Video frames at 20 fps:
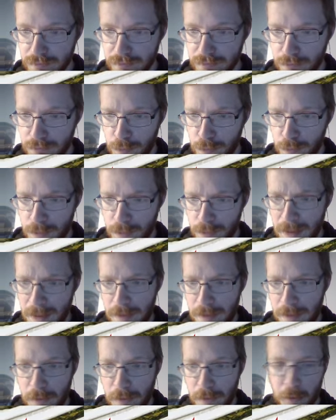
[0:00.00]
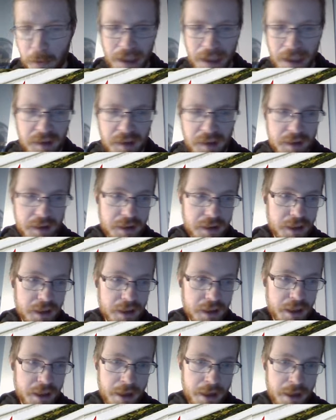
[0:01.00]
maybe a bit more west,
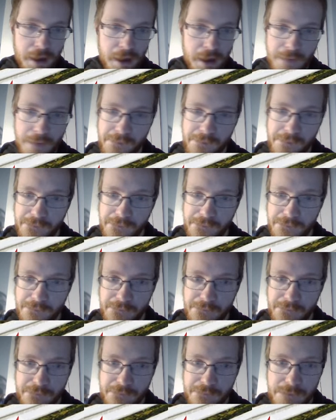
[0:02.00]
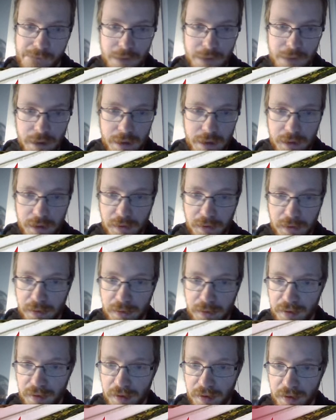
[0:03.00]
uh,
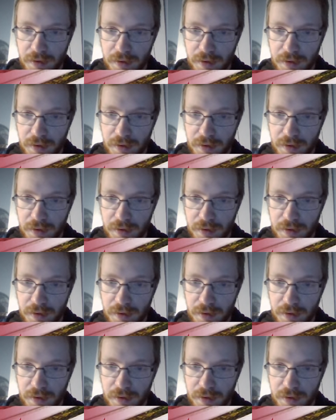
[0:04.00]
towards.